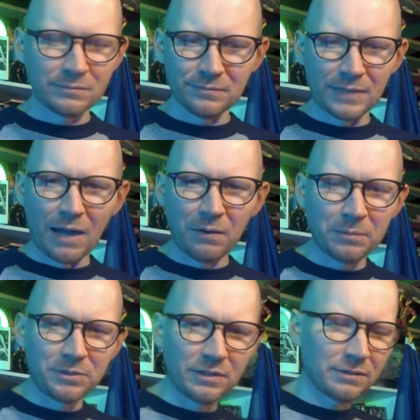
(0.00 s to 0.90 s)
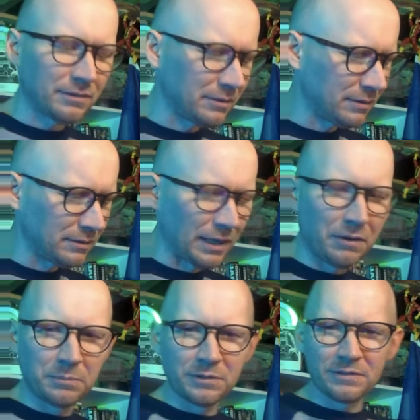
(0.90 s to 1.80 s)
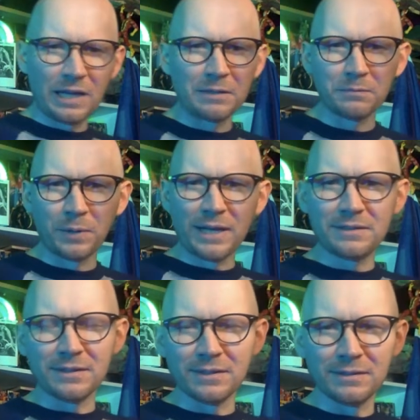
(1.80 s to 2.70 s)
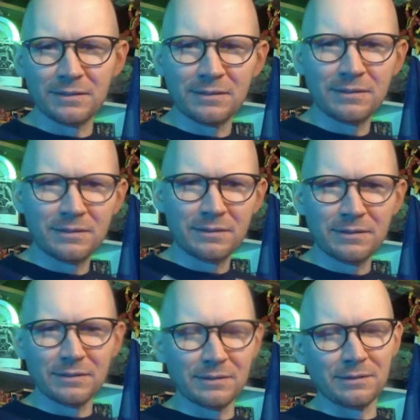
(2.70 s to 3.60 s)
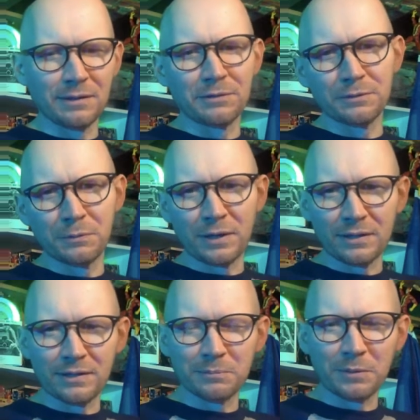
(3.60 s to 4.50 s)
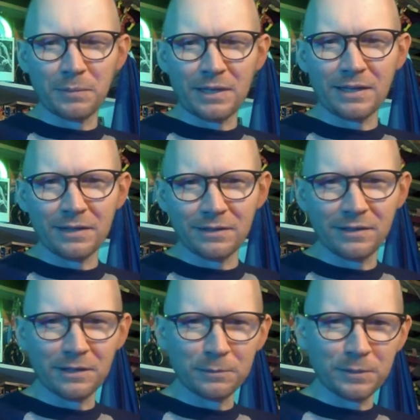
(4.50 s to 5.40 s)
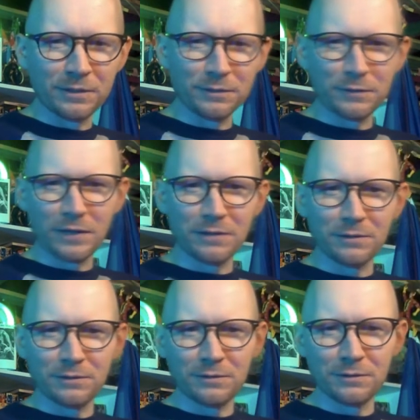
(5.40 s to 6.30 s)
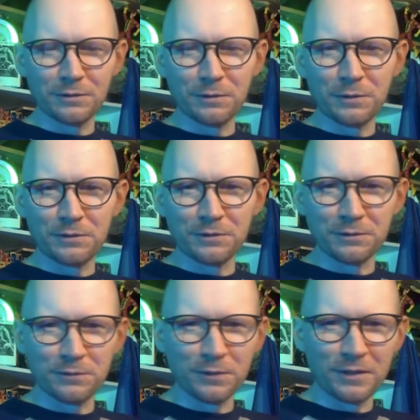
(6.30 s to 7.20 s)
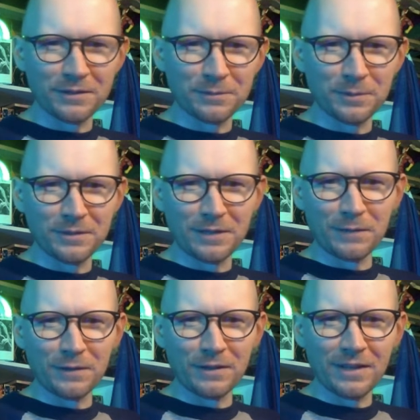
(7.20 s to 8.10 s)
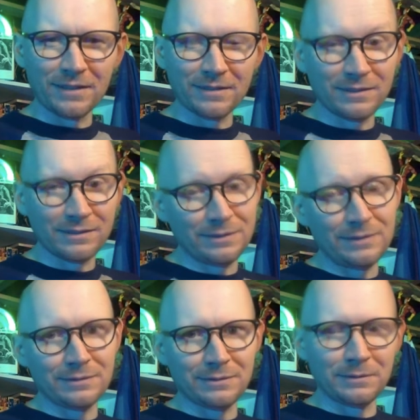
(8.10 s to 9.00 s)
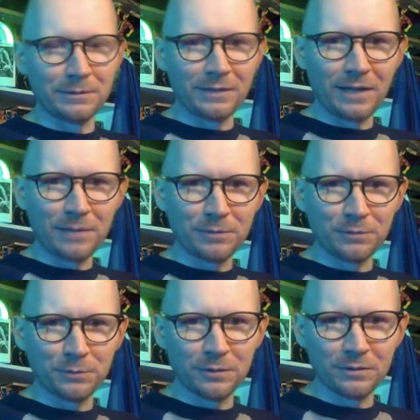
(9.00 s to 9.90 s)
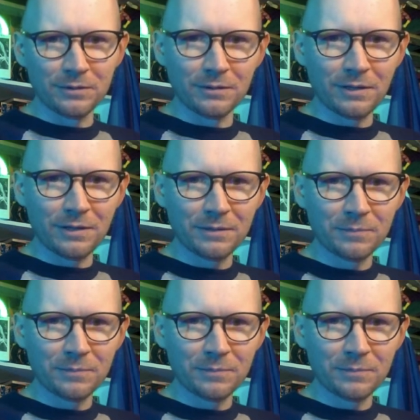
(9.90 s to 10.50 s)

Now I'm just kind of ranting. It's also a way to get my mind out of the gutter because of how this question is phrased. But nevertheless, let's see what the options were. Okay.